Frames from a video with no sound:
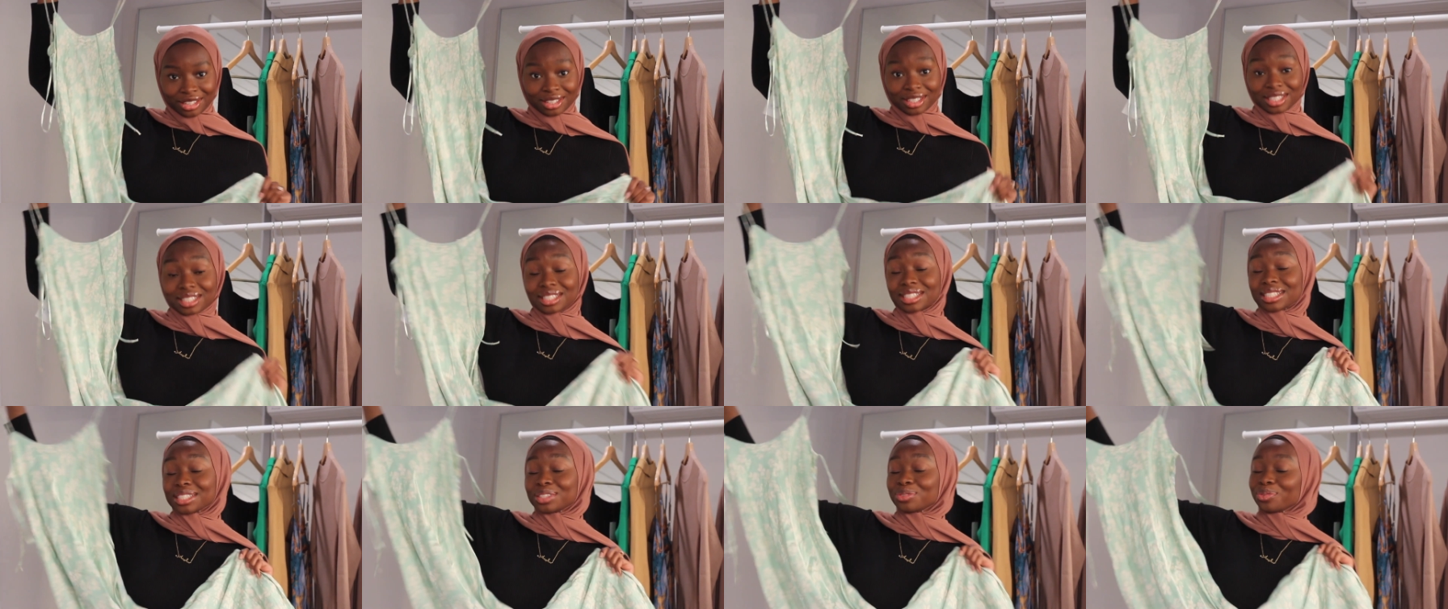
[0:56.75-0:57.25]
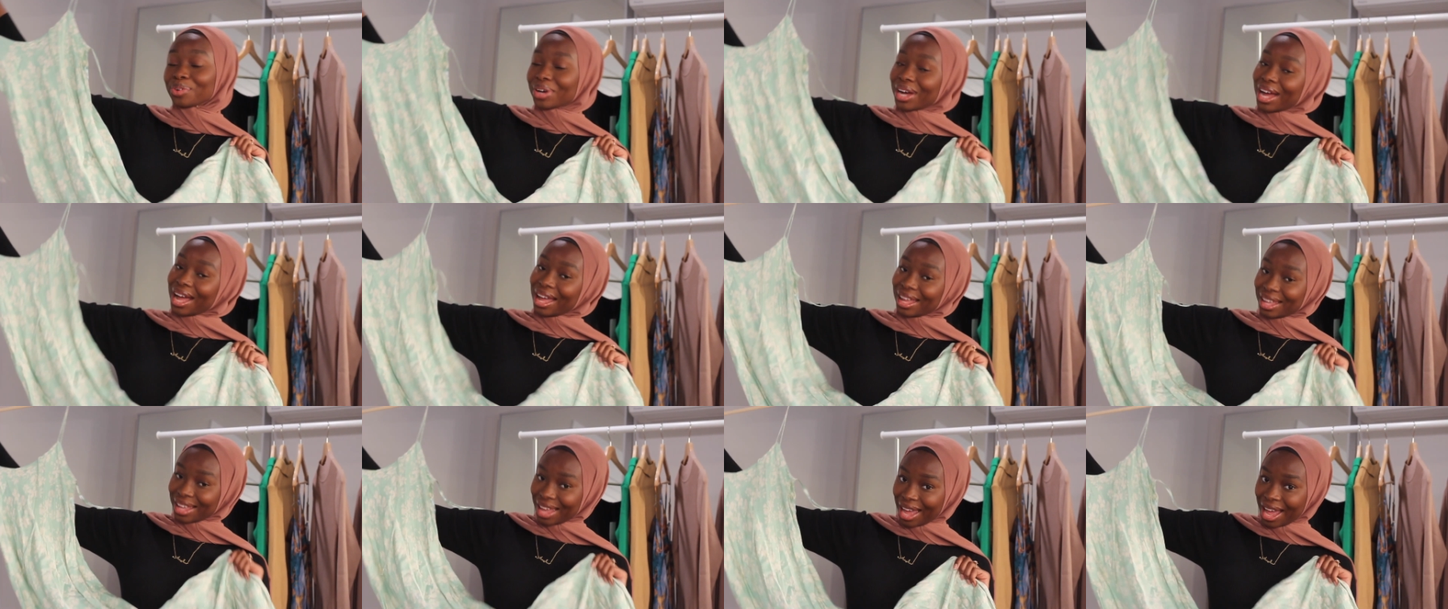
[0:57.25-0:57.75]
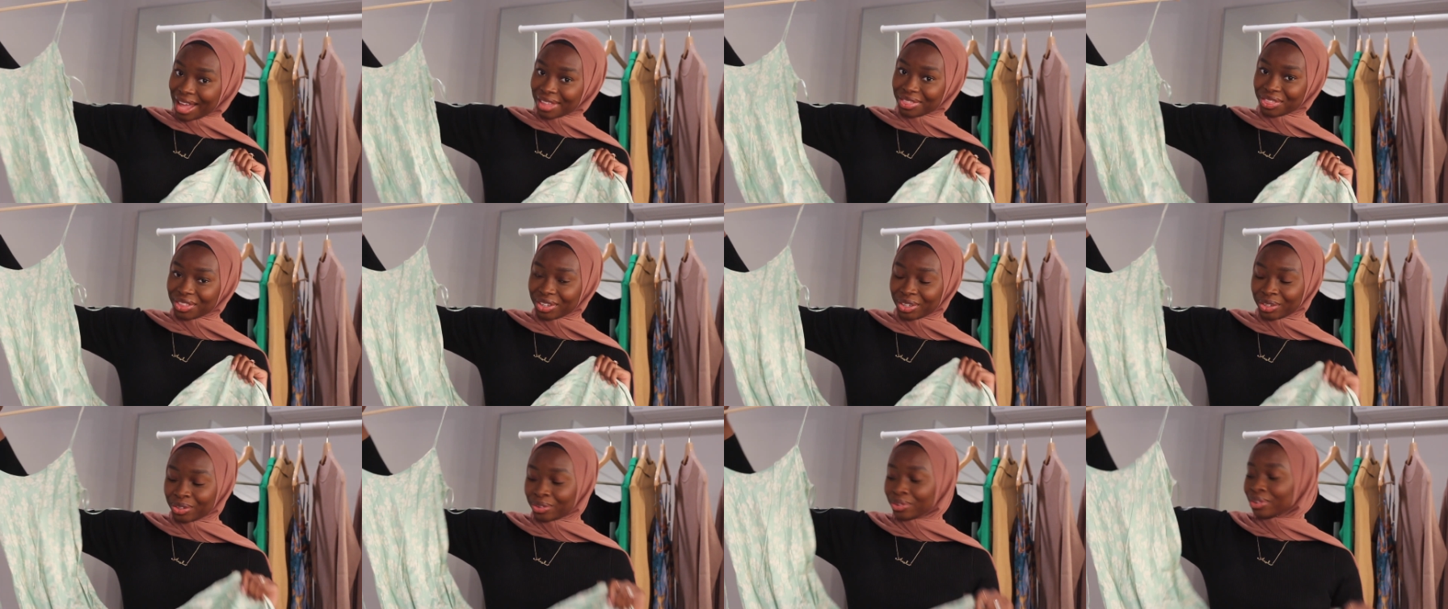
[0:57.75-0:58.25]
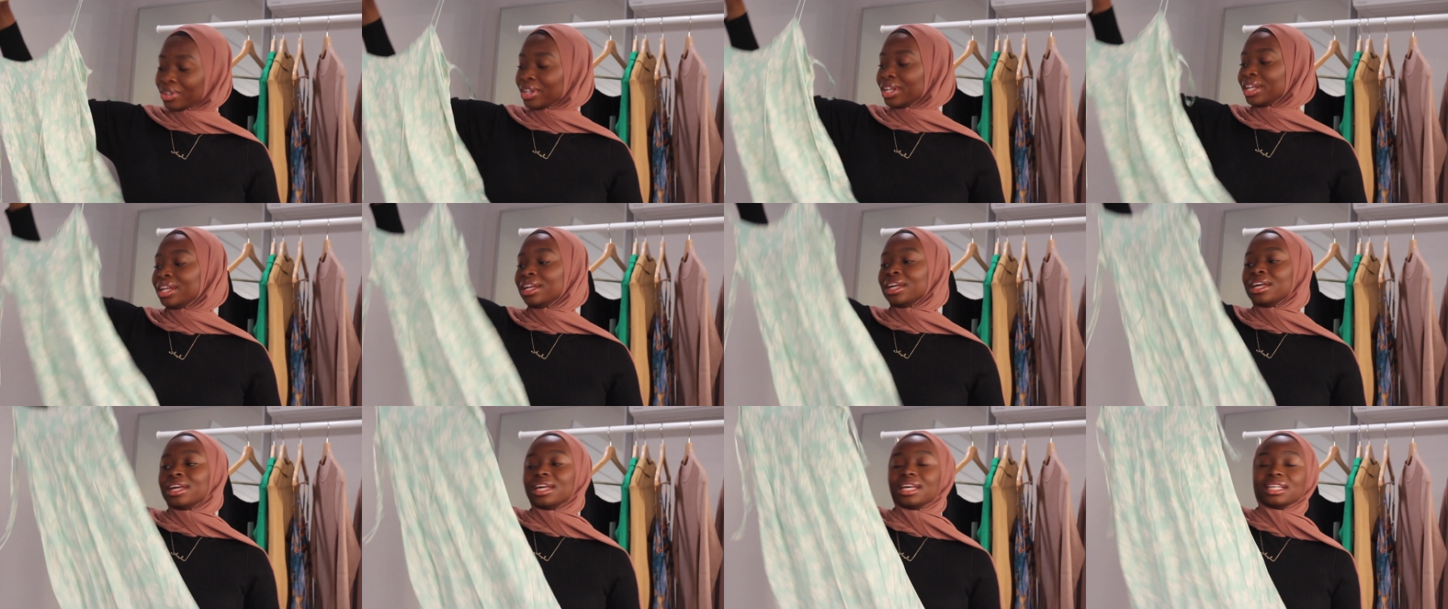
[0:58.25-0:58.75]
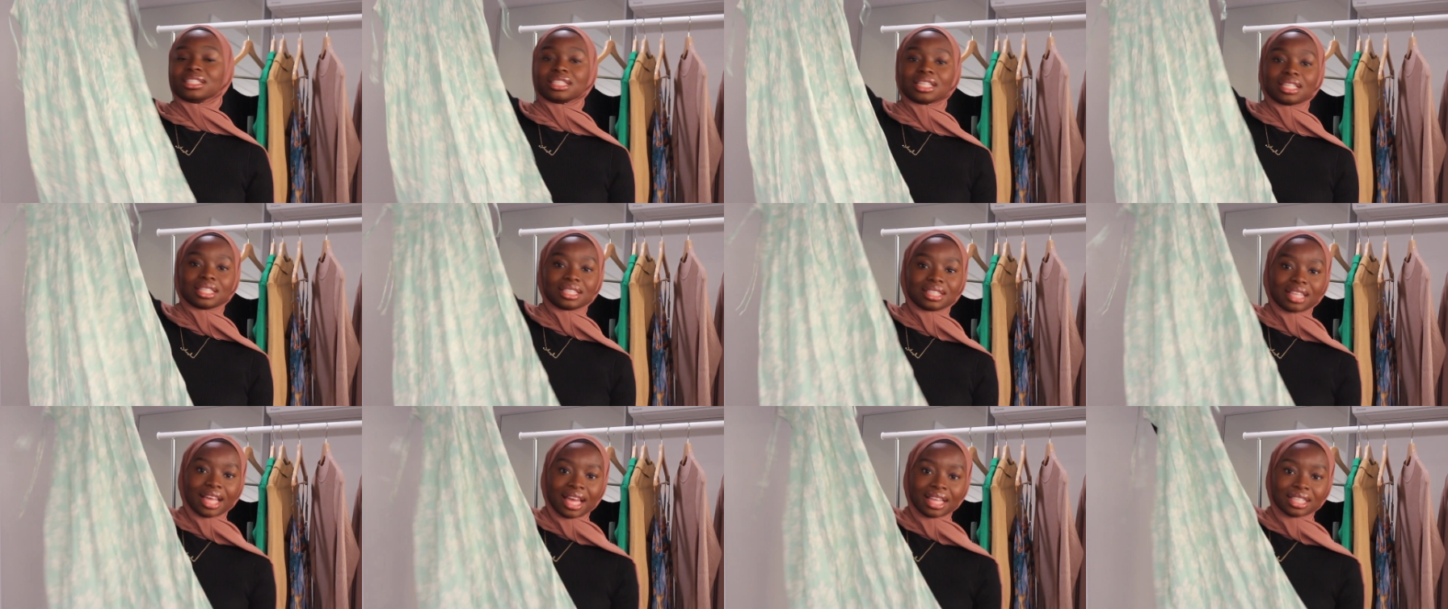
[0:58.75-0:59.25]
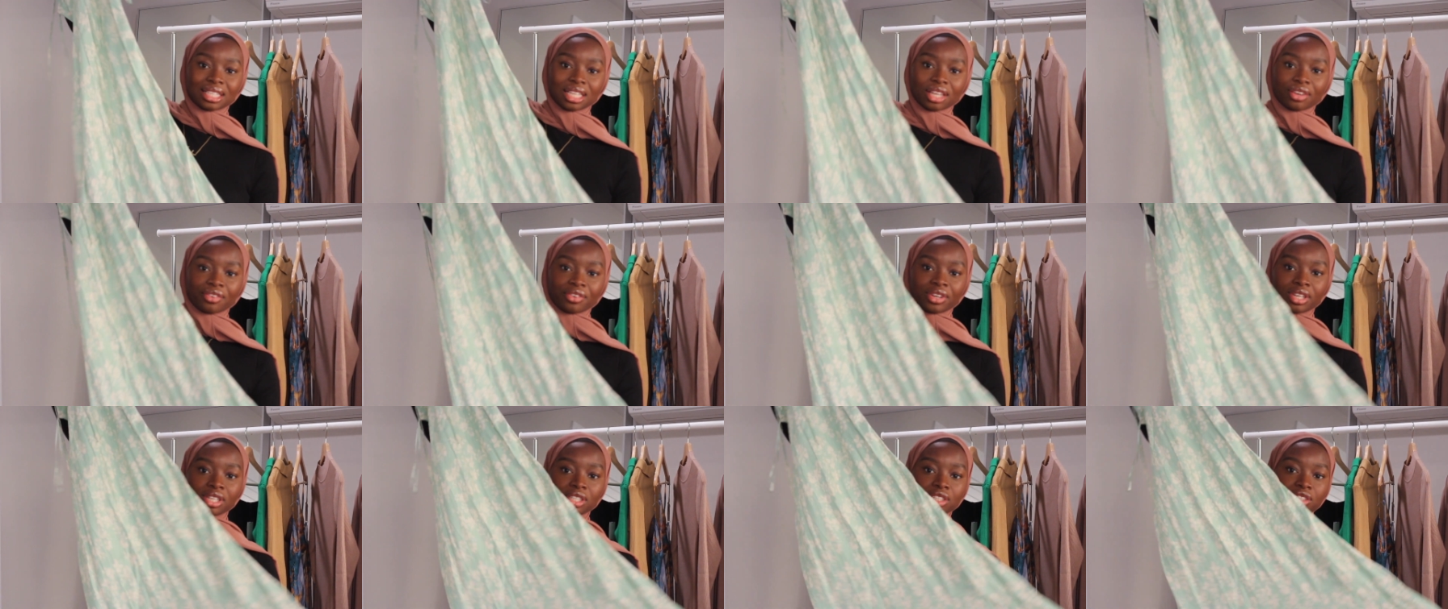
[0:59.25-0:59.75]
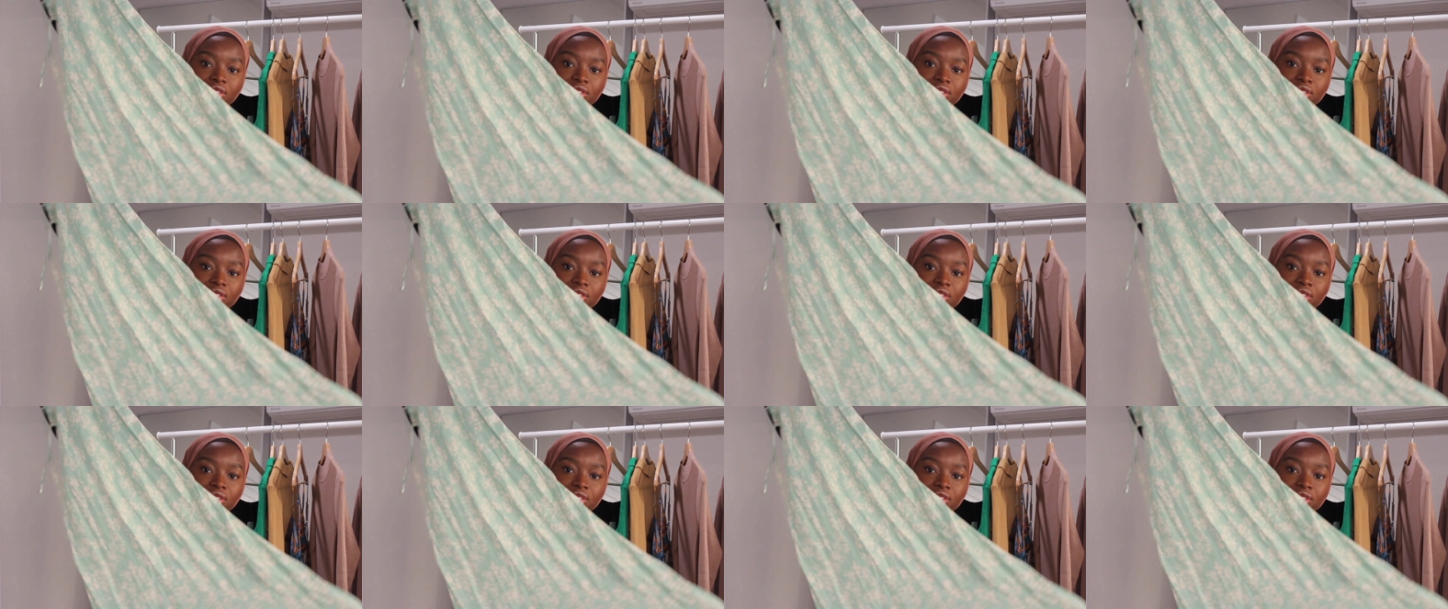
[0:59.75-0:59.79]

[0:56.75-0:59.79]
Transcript: This is what I got though. It's a satin green